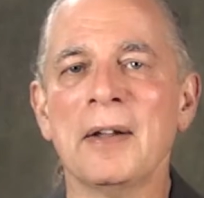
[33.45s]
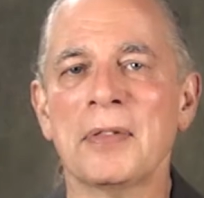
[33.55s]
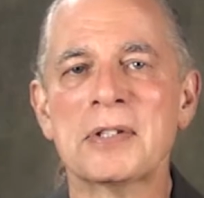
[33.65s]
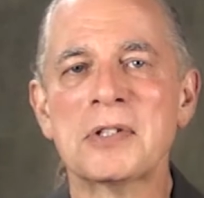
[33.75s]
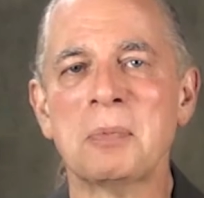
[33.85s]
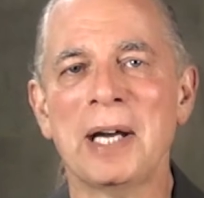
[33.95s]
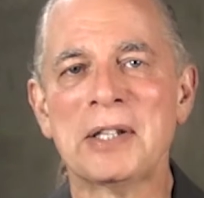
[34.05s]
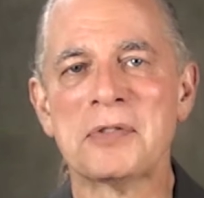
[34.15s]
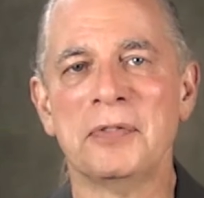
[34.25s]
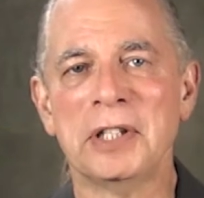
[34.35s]
This is why
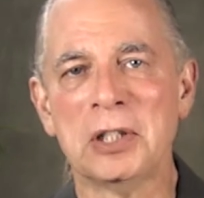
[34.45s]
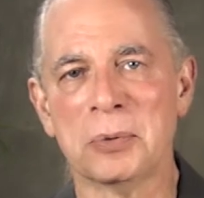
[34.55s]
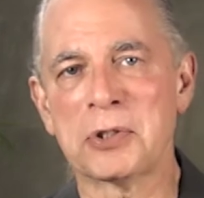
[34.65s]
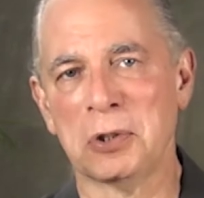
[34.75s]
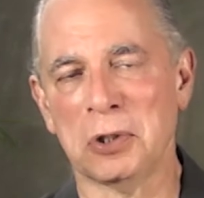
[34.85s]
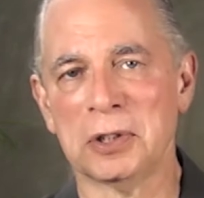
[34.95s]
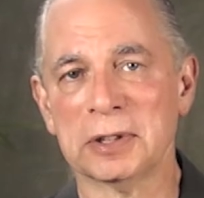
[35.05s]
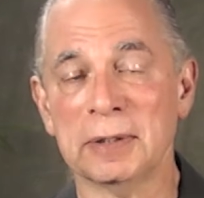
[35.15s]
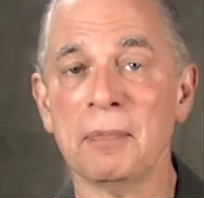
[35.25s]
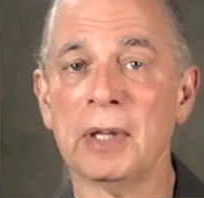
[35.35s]
this video is
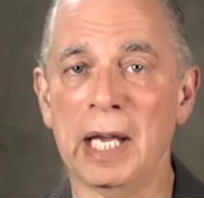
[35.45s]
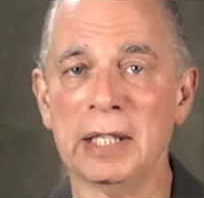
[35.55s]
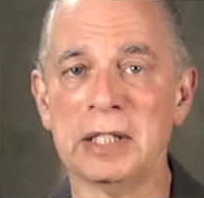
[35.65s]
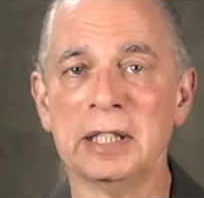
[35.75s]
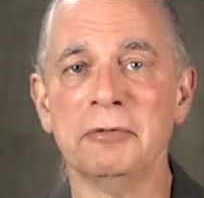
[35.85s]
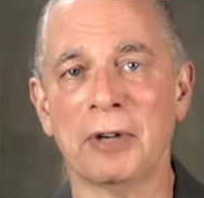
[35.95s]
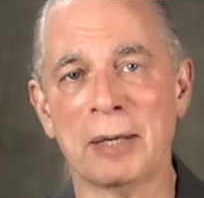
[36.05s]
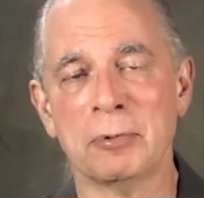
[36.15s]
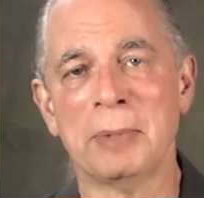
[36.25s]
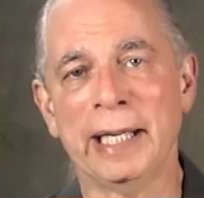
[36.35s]
called Ending
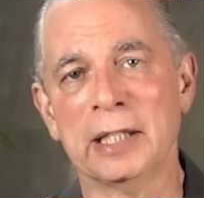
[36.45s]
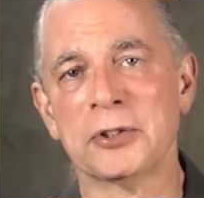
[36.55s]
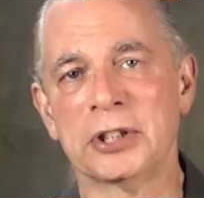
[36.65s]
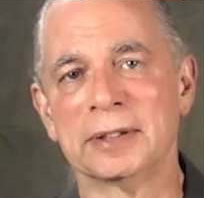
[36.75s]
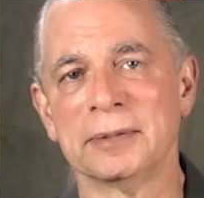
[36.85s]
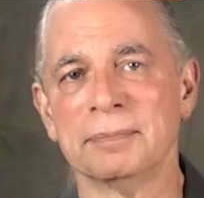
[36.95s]
Fibromyalgia.